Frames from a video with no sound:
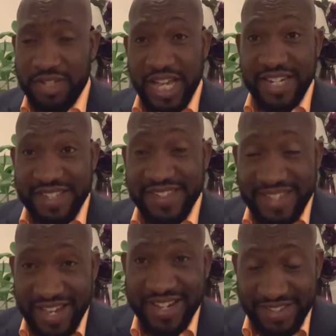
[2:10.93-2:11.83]
and these
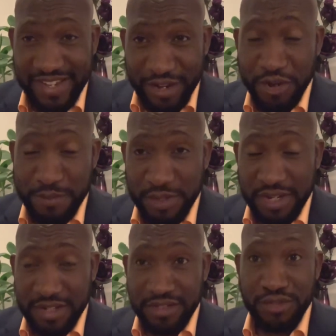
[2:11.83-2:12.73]
guys are coming
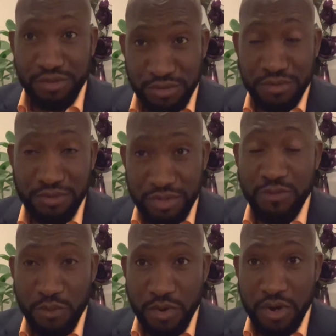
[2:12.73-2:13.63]
in to do the
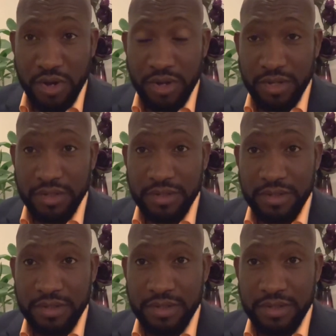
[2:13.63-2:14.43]
work.